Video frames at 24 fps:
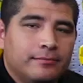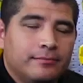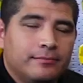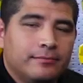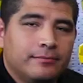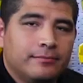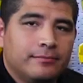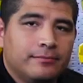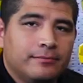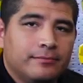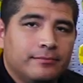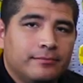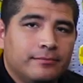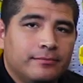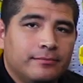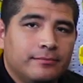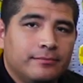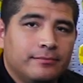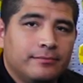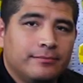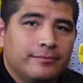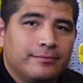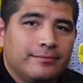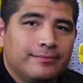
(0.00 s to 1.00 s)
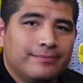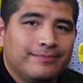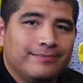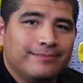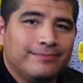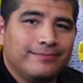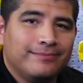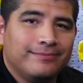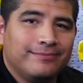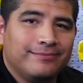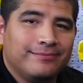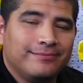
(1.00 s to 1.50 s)

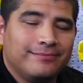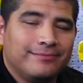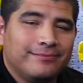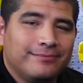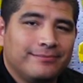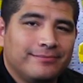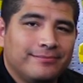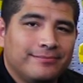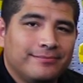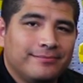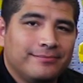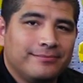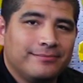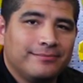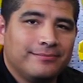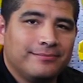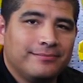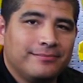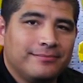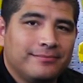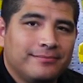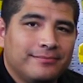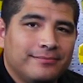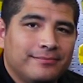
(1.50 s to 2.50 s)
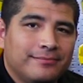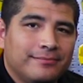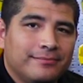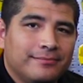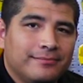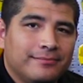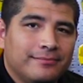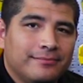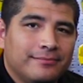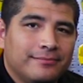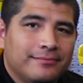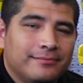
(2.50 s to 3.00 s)

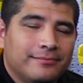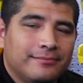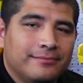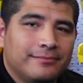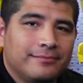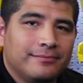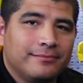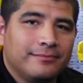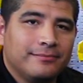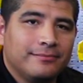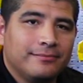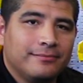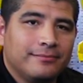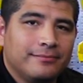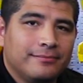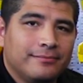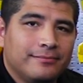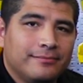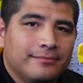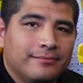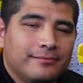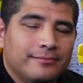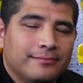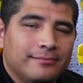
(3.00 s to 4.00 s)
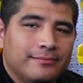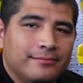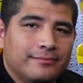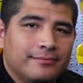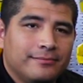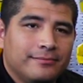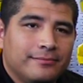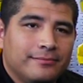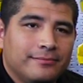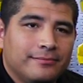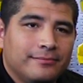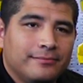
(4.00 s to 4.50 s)

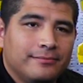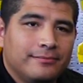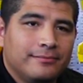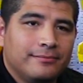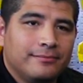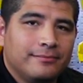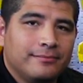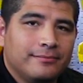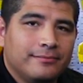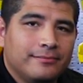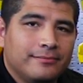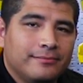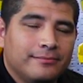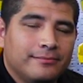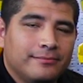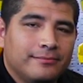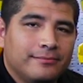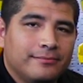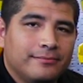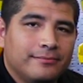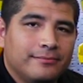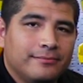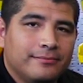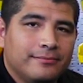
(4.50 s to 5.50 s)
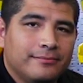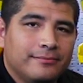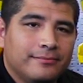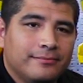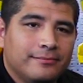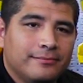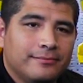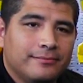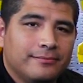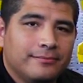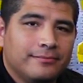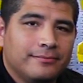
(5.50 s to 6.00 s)

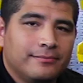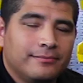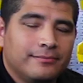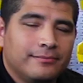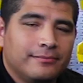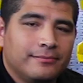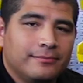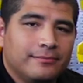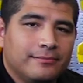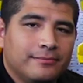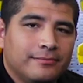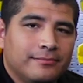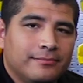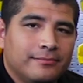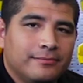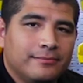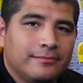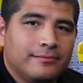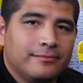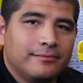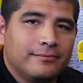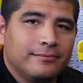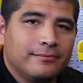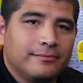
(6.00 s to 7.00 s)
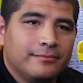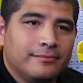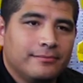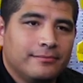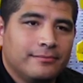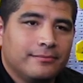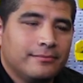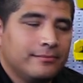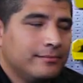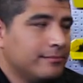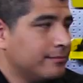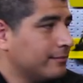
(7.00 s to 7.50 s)

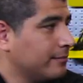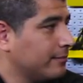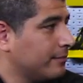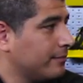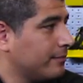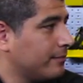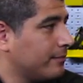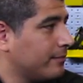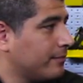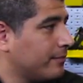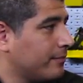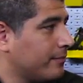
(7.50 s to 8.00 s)
This person isn't speaking.